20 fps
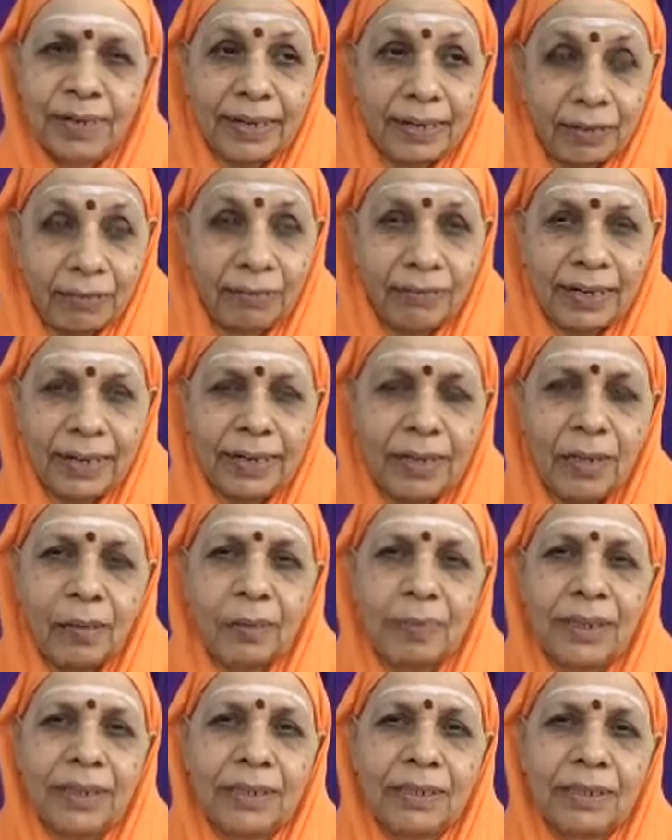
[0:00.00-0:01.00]

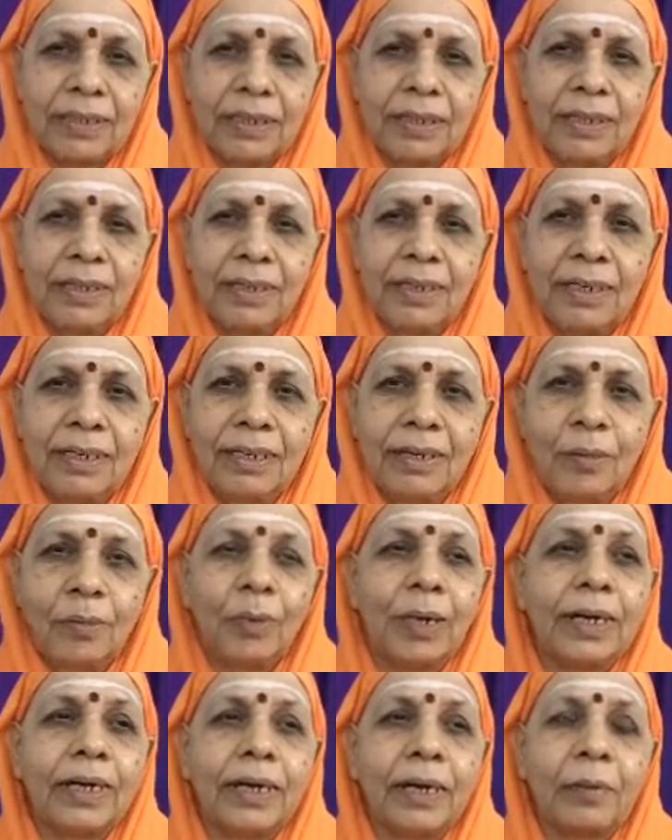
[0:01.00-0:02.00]
Different person,
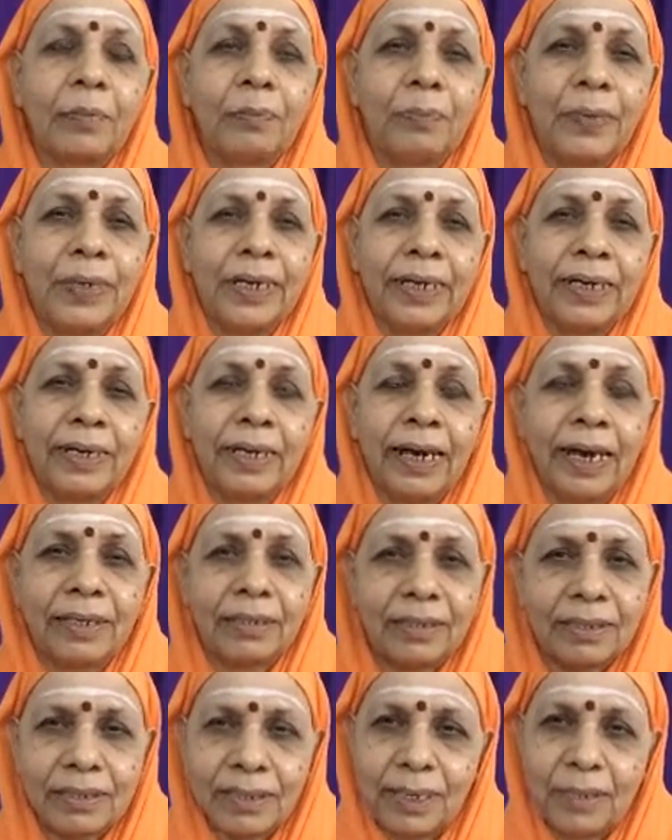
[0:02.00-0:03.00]
but appearing
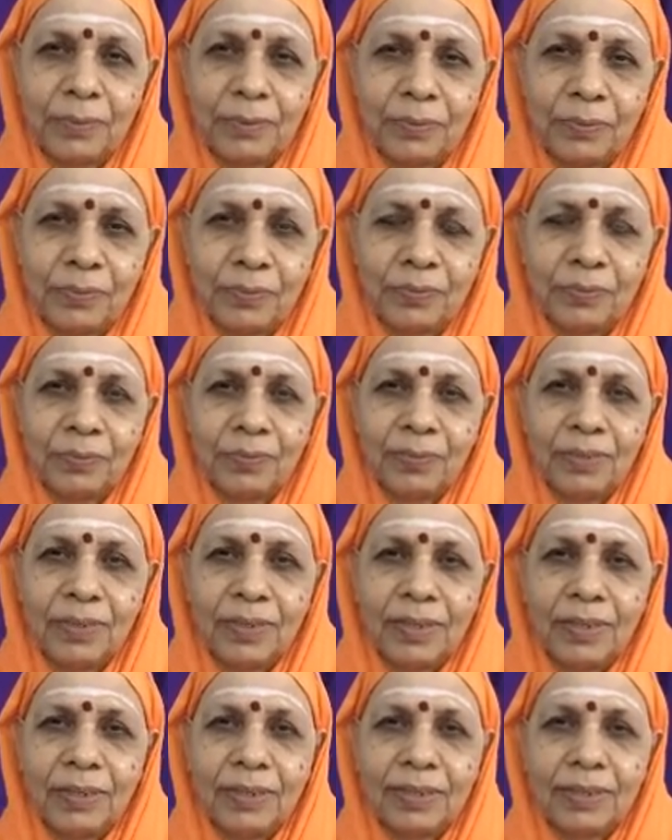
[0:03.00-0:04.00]
as same.
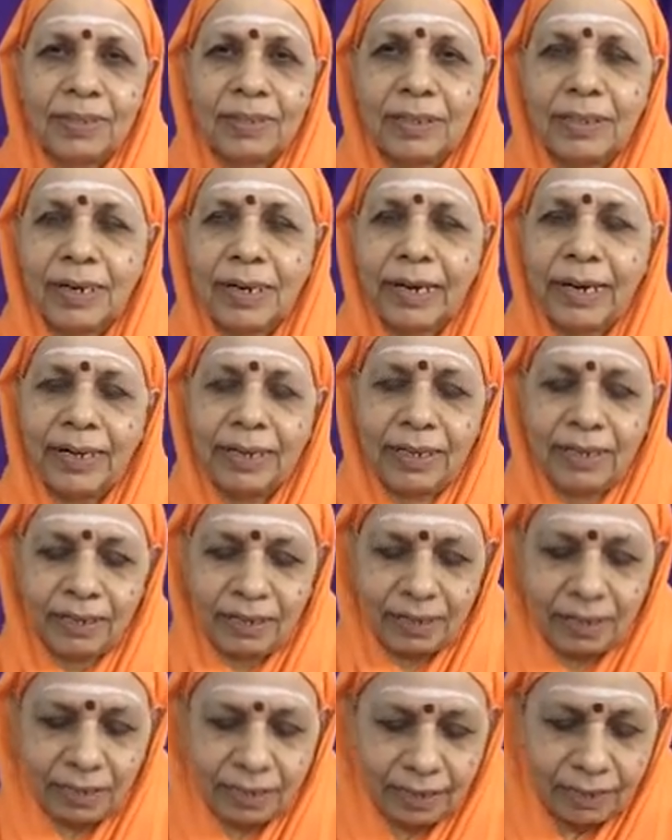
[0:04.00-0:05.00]
So like
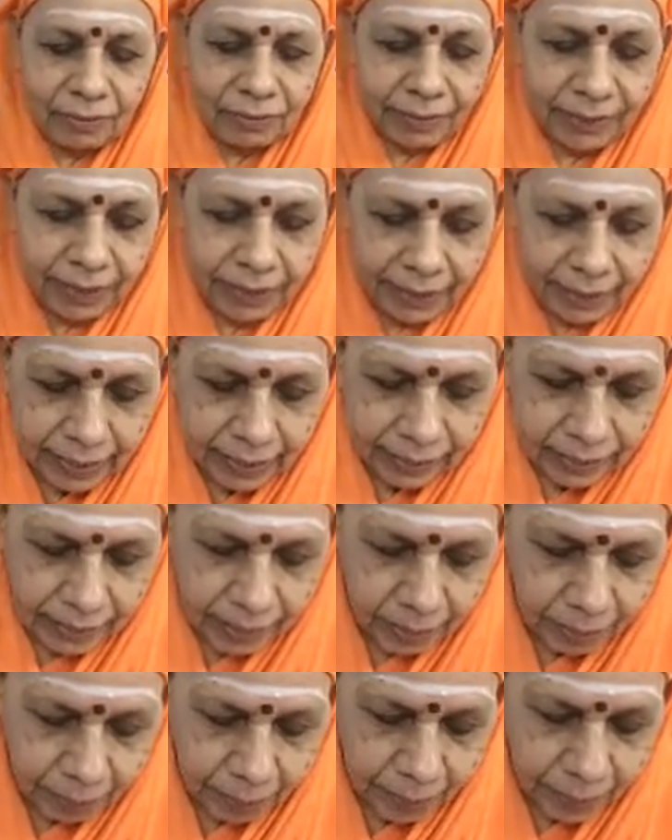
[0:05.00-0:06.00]
different
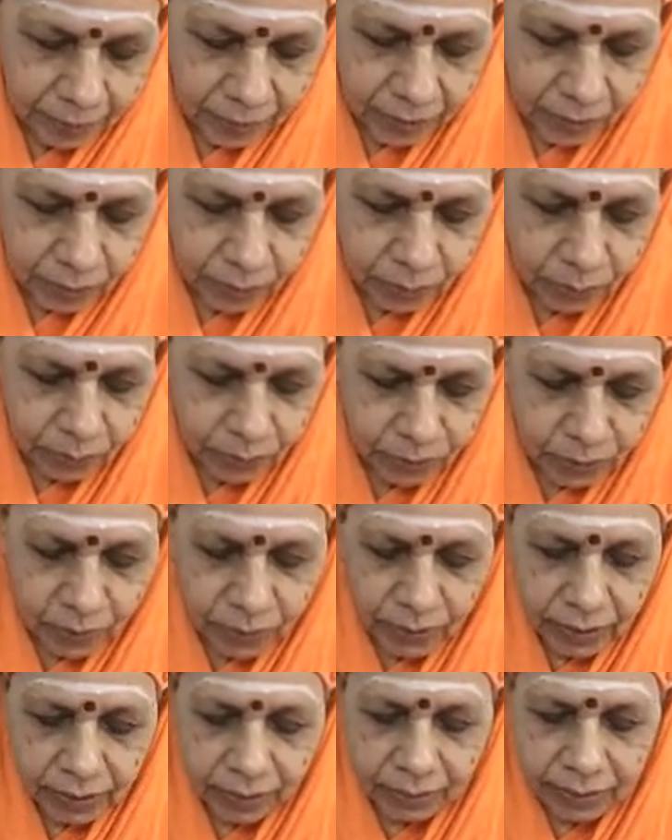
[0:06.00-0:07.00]
examples he is going
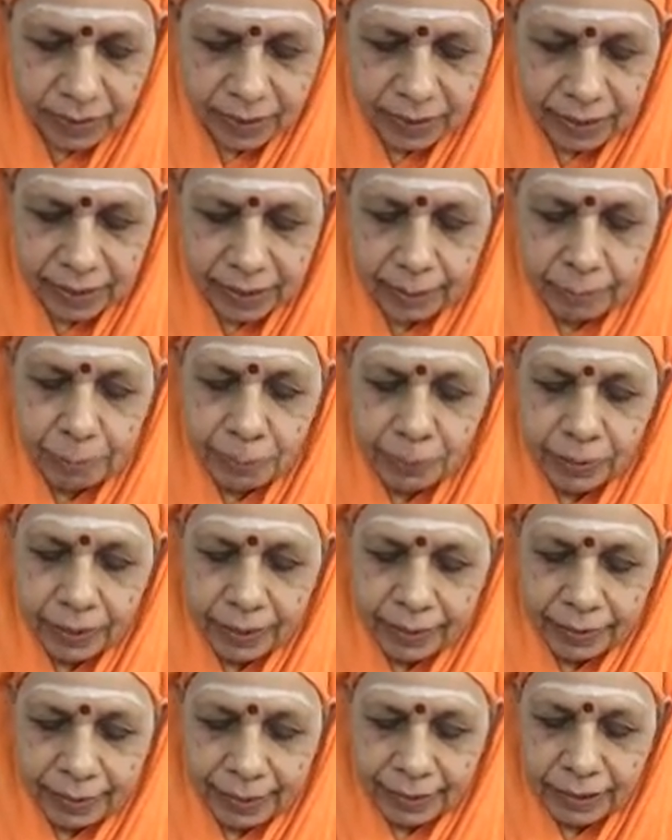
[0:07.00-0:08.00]
to give in the
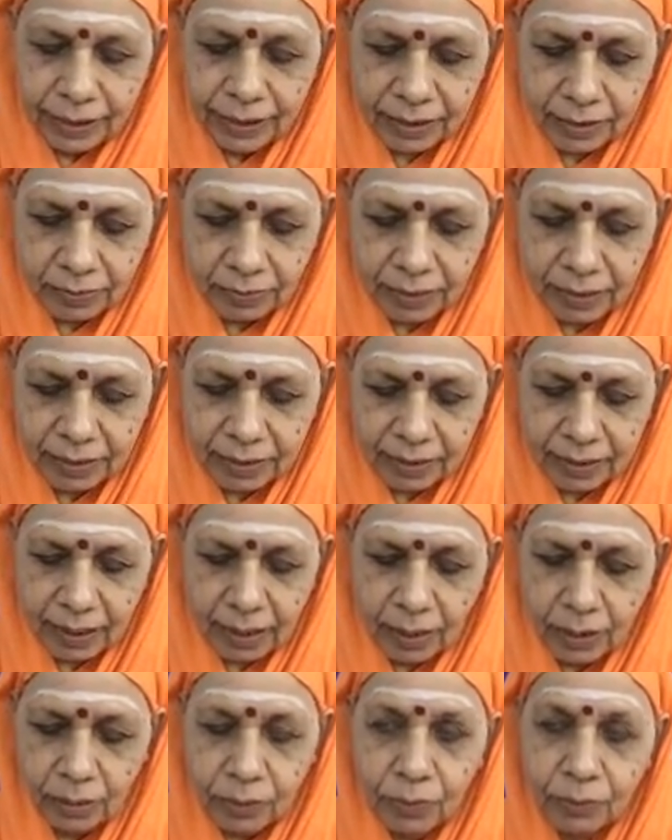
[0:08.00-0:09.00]
next verse.
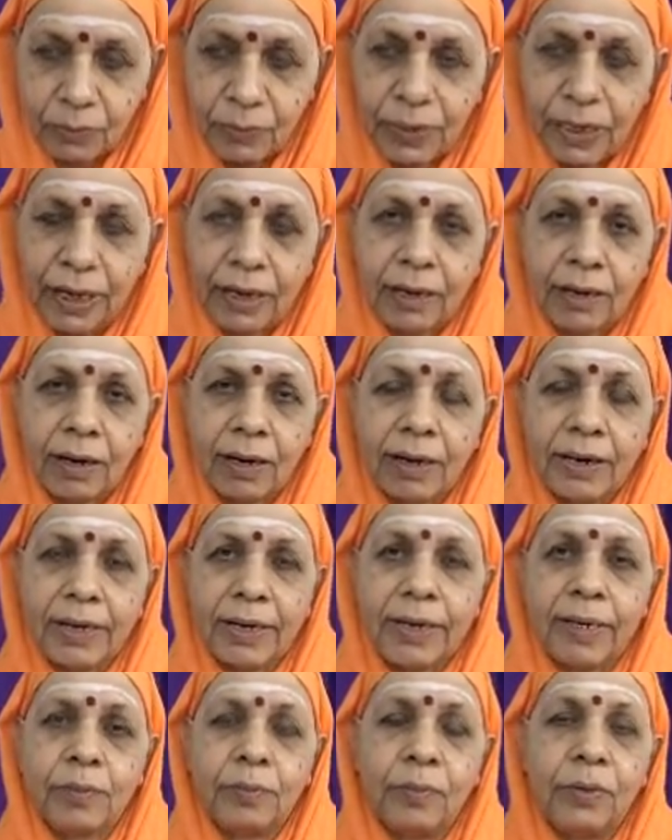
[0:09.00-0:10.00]
How we are not
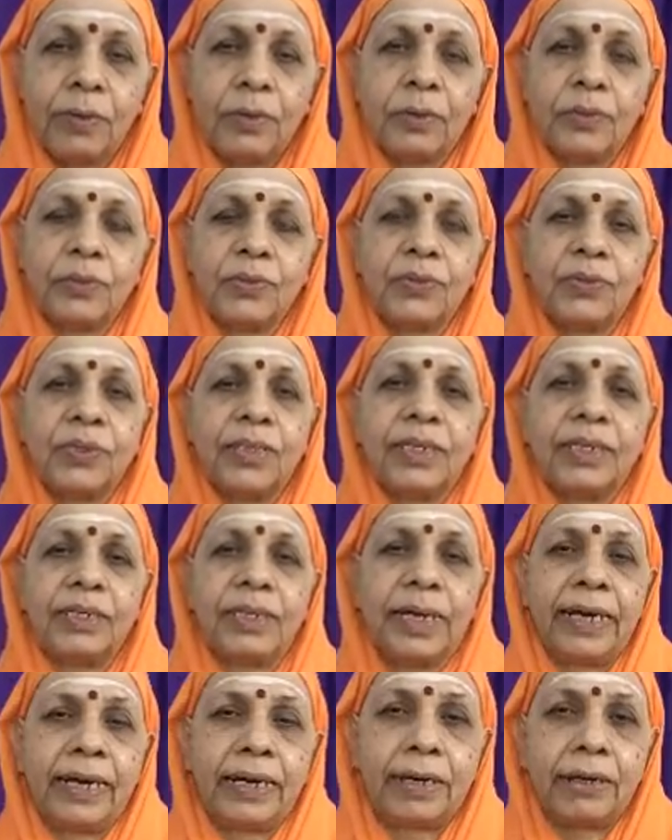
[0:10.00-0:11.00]
able to see
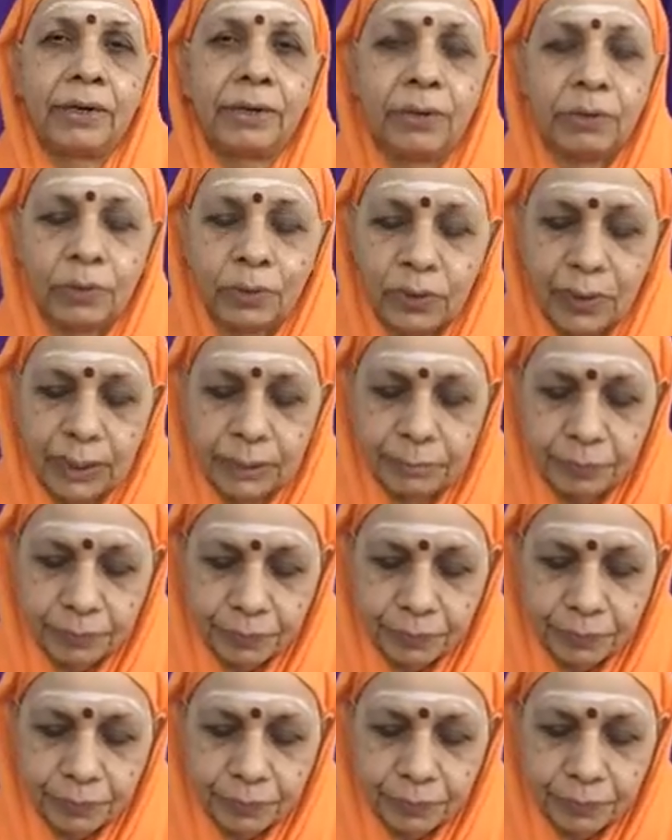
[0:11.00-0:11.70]
their growth,